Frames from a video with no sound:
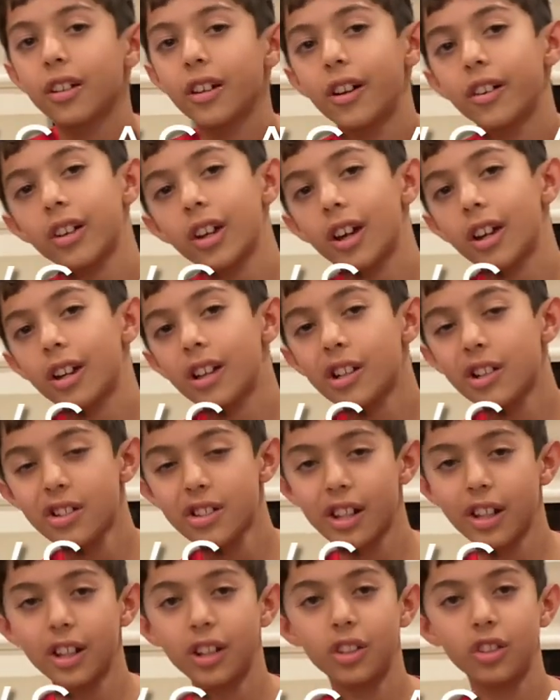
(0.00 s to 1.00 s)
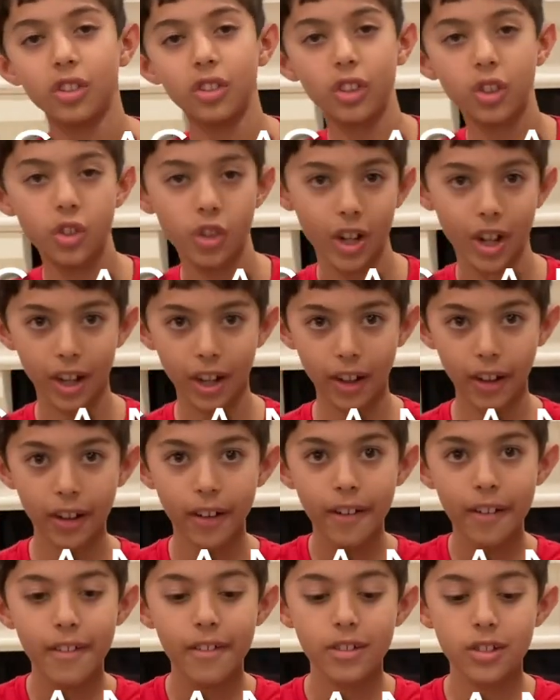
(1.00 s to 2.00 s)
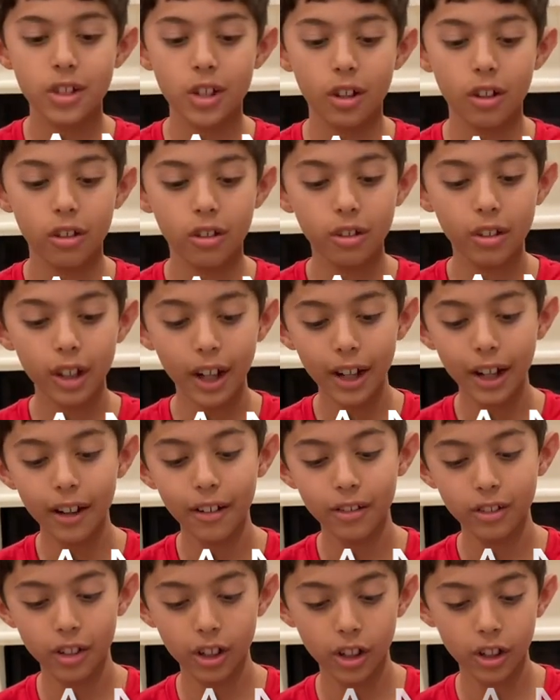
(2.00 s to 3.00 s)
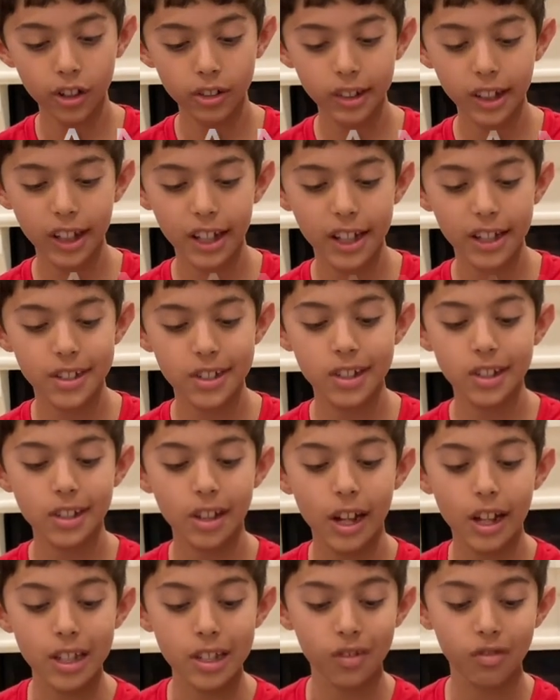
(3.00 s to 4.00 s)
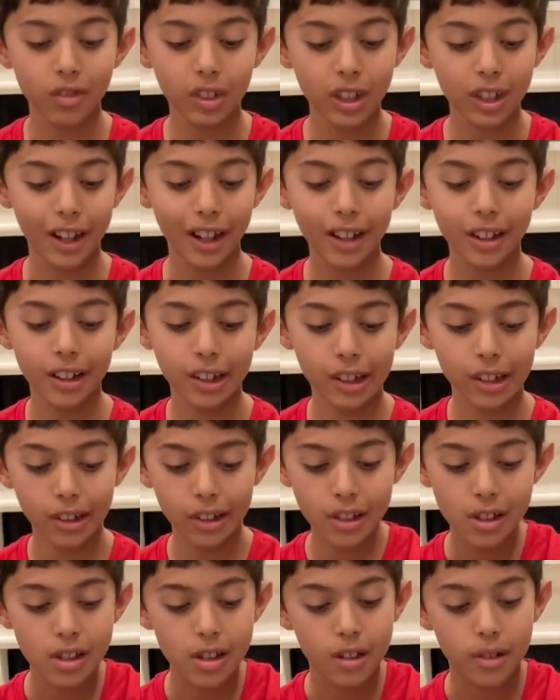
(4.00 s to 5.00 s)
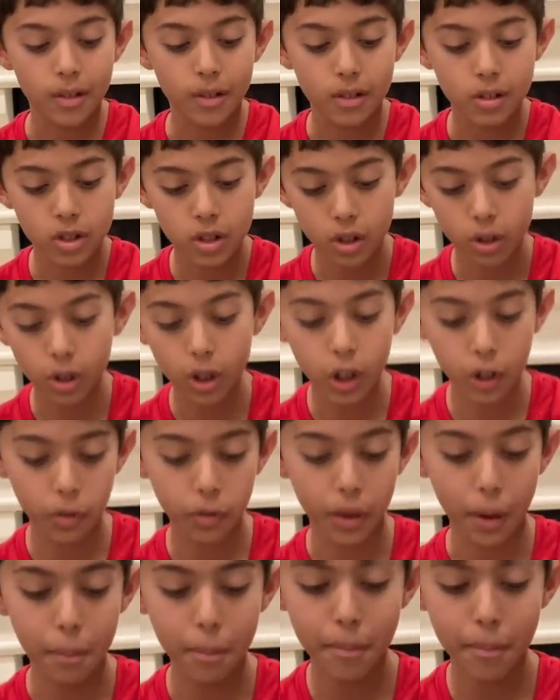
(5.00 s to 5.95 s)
Okay, here's how you do the trick. So you get out all the 8's and 9's of the deck. So all of them.